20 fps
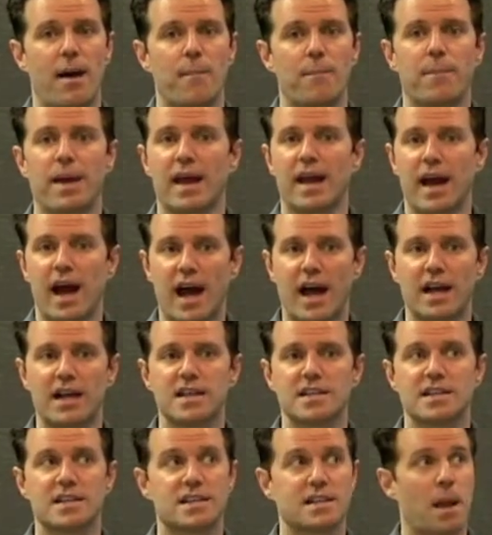
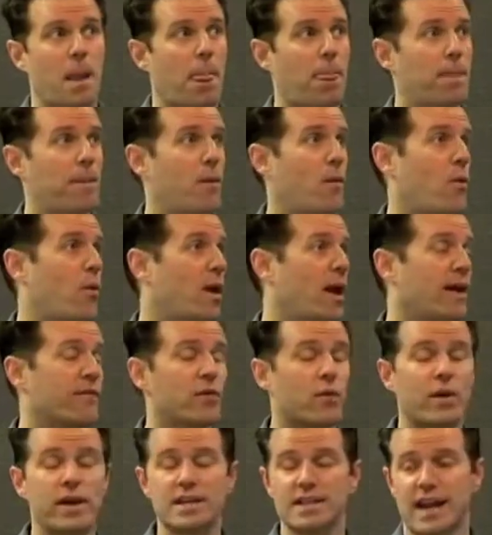because, whatever
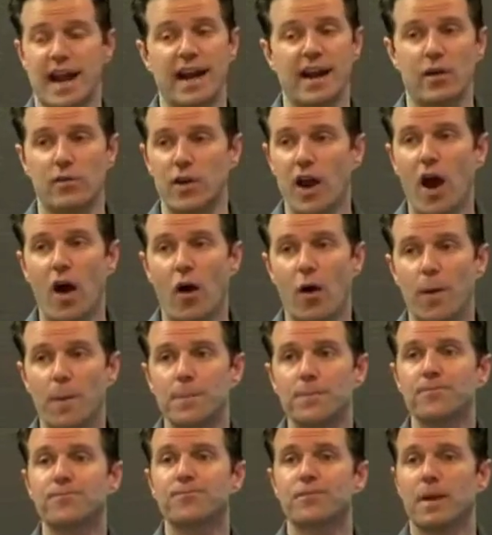reason, I don't know,
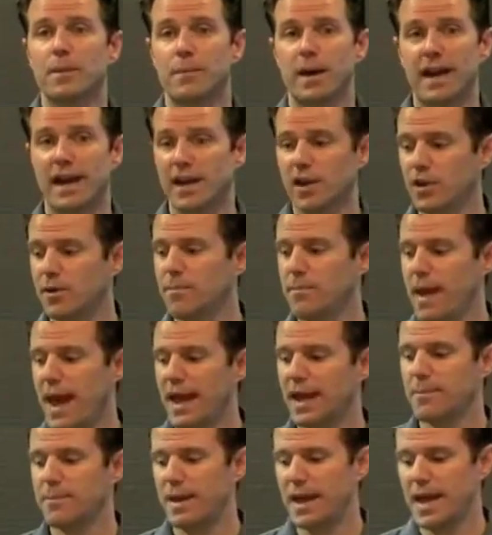but it could
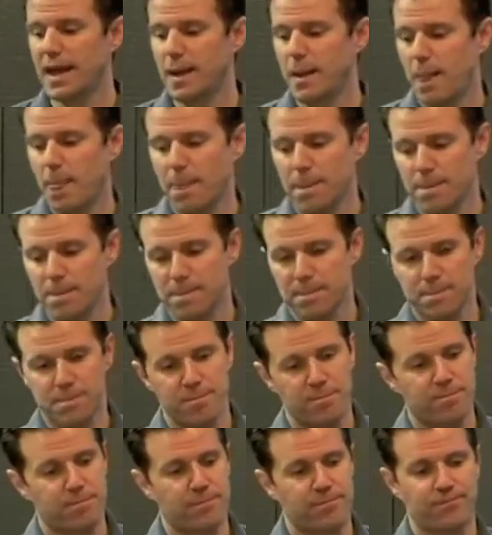make me,
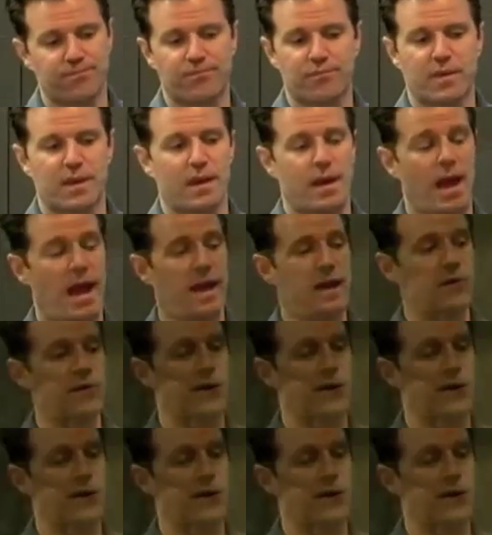I don't